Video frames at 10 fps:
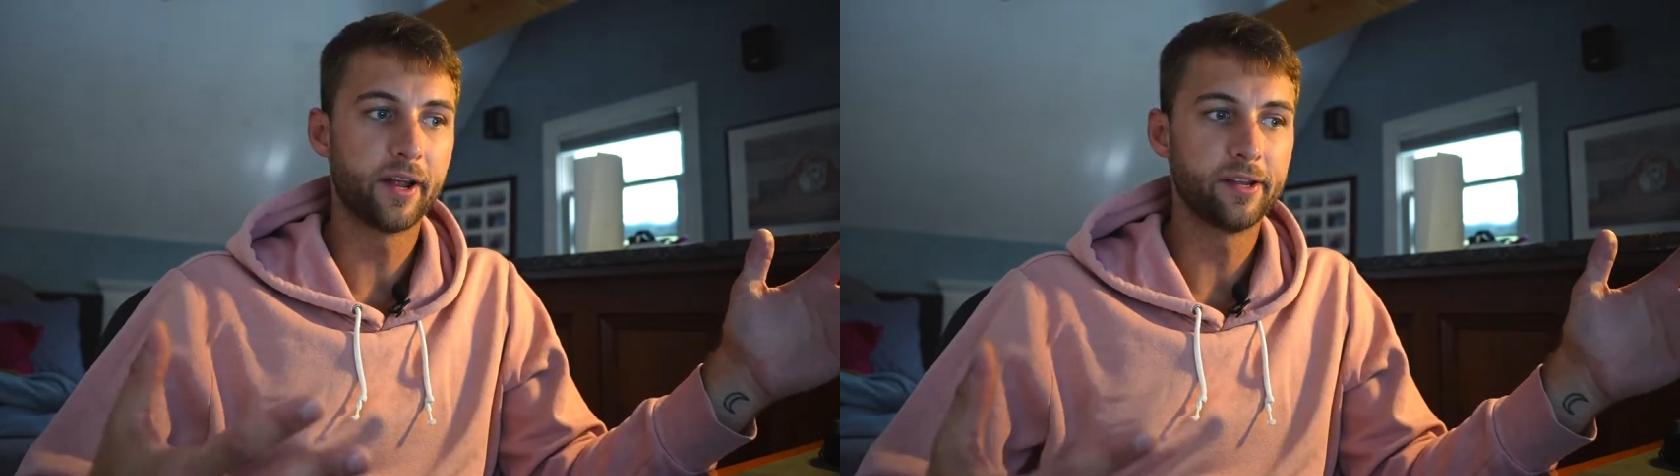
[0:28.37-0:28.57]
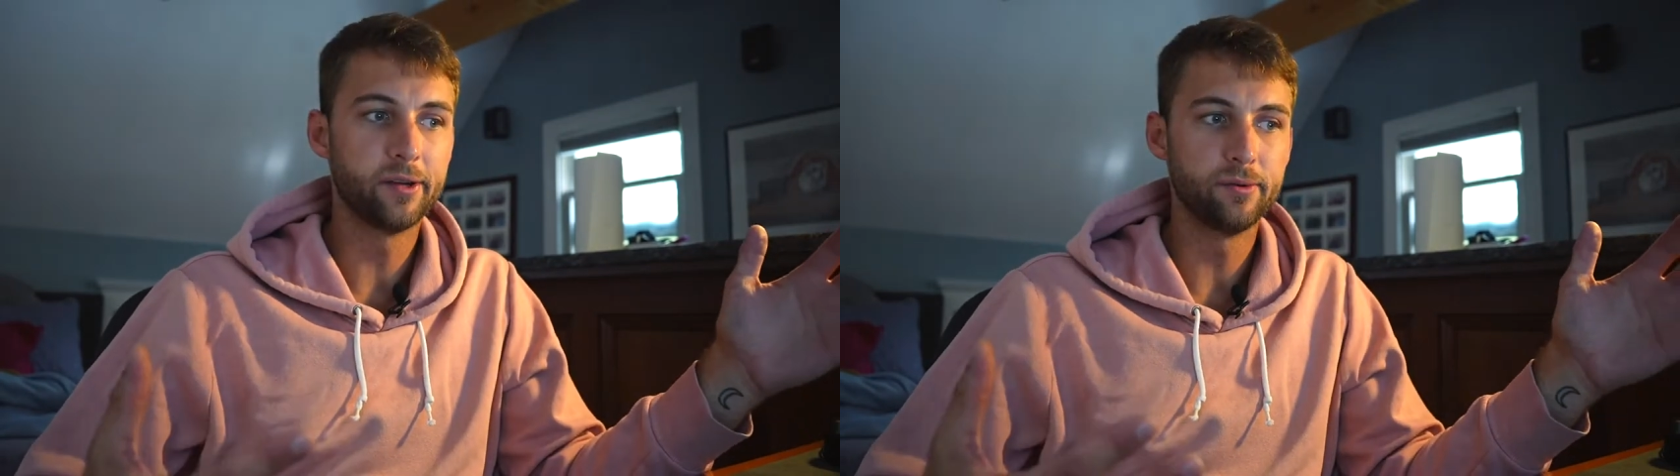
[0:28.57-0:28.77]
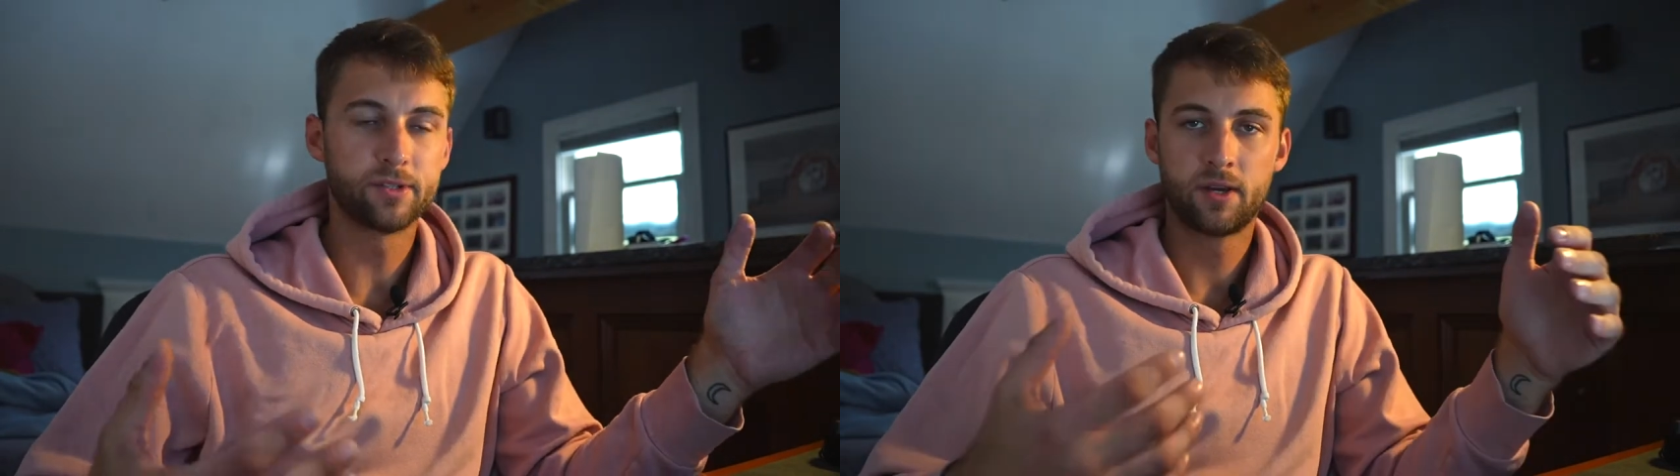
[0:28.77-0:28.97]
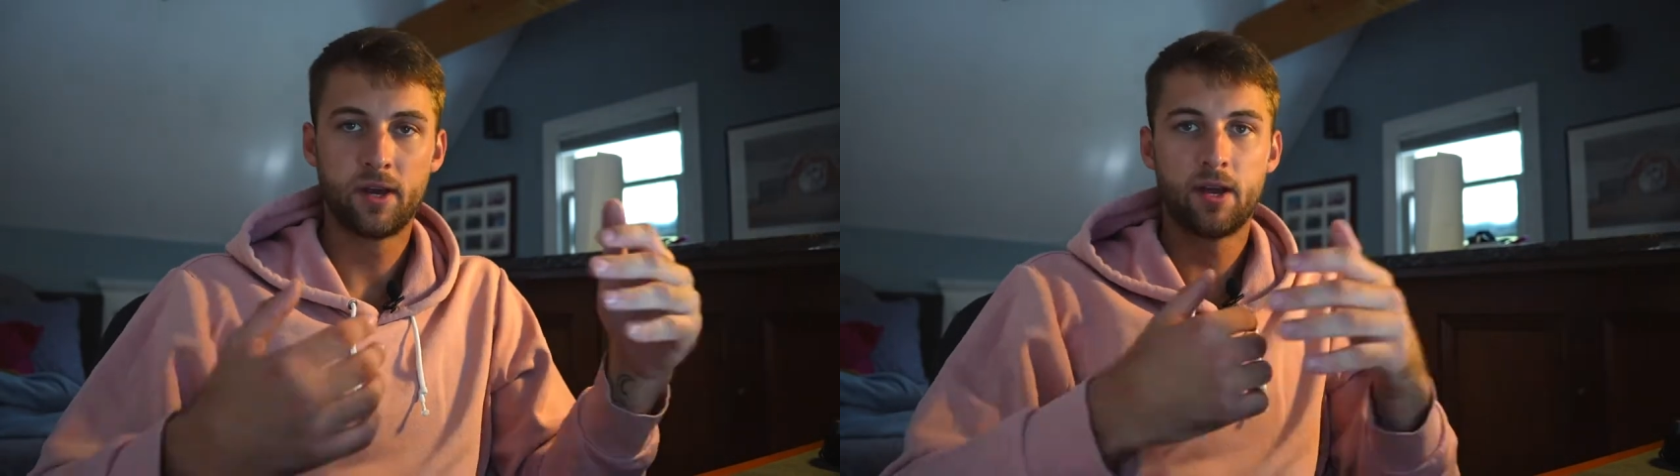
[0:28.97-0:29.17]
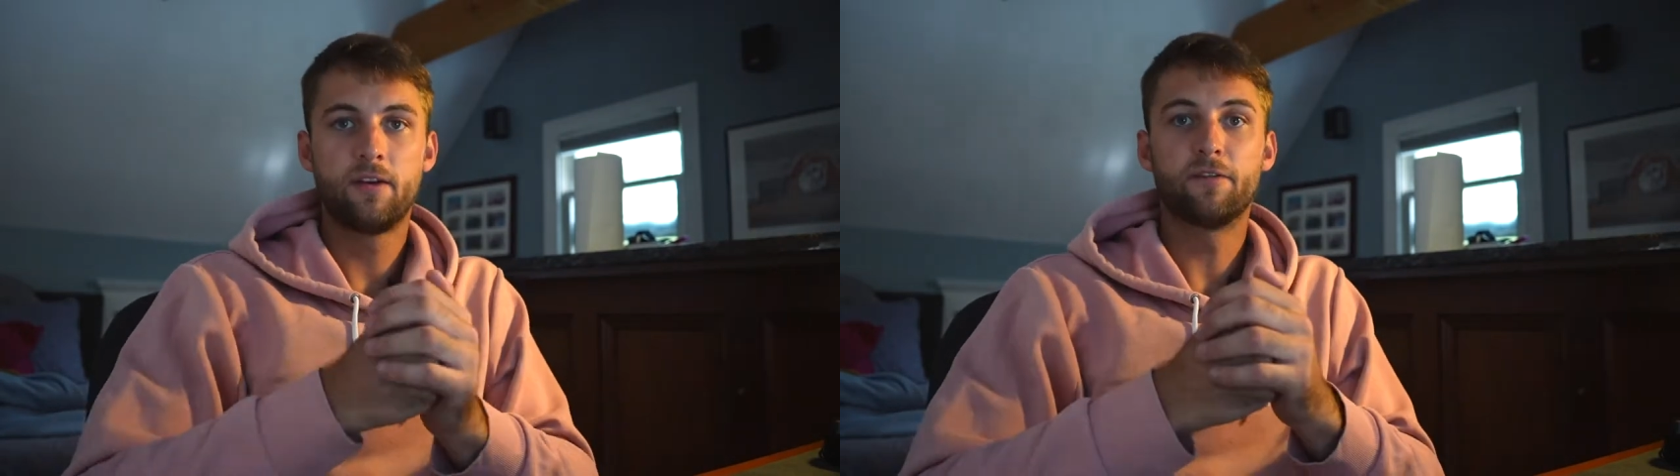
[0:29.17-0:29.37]
I use?
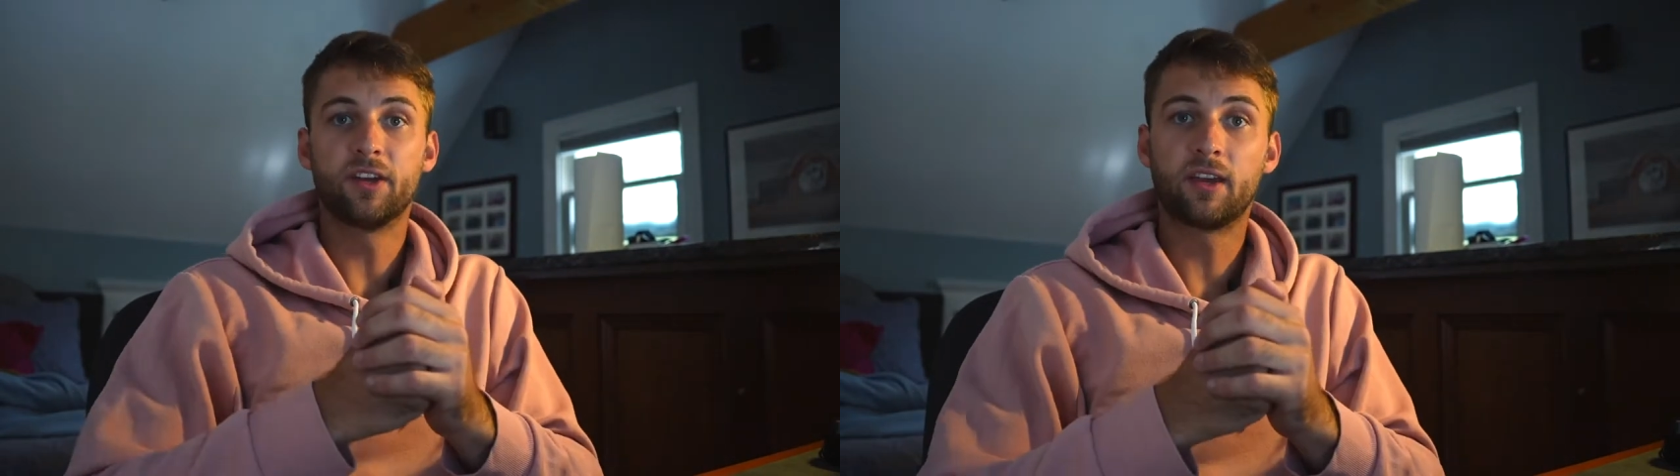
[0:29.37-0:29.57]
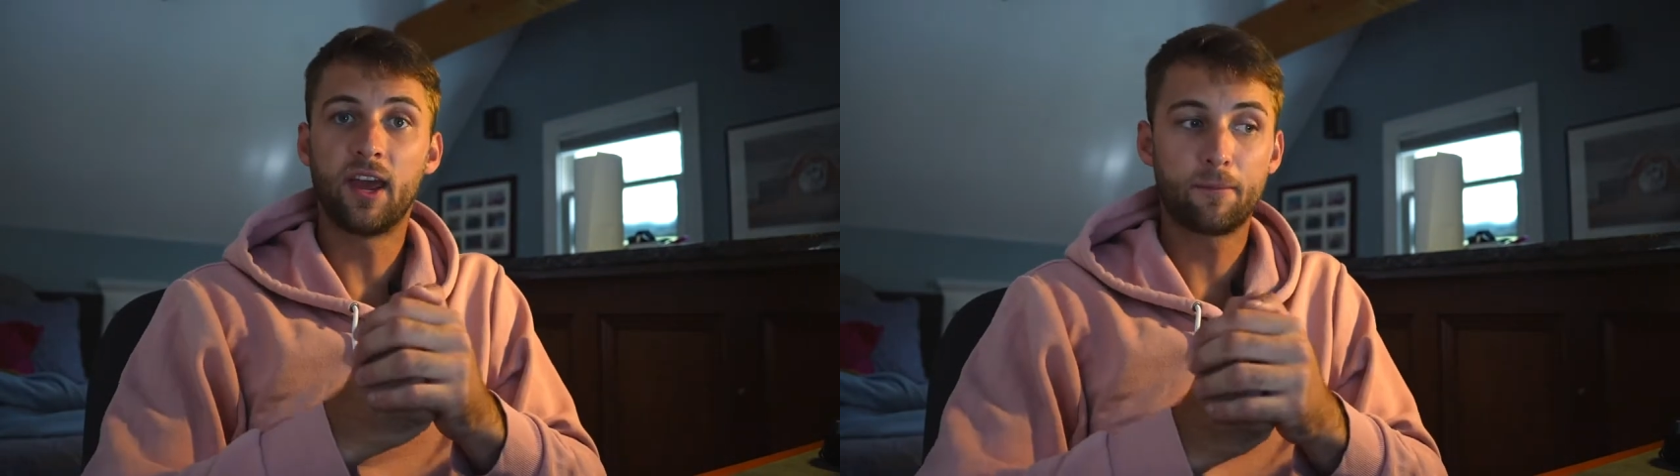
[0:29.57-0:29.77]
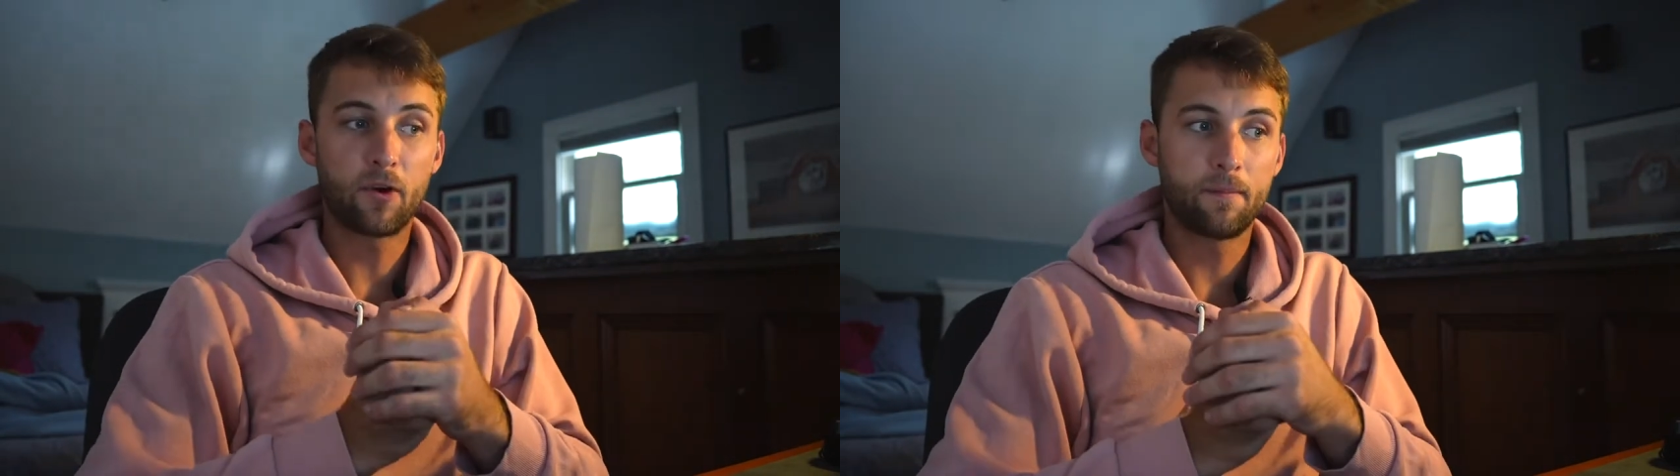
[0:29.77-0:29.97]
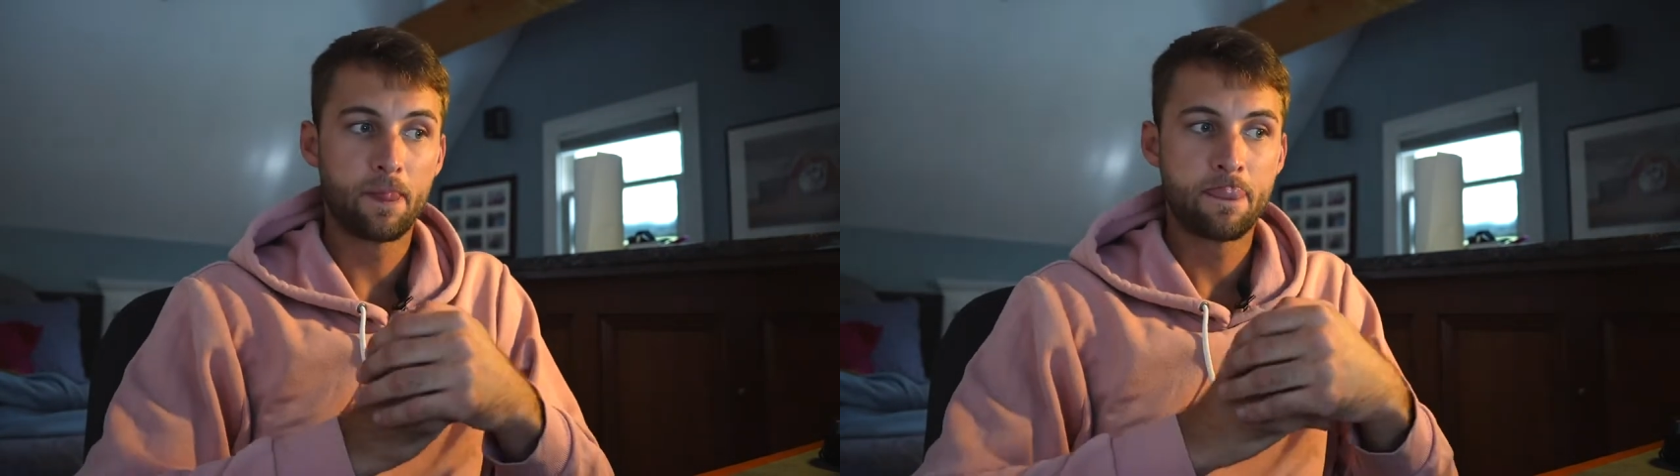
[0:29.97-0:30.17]
For the camera,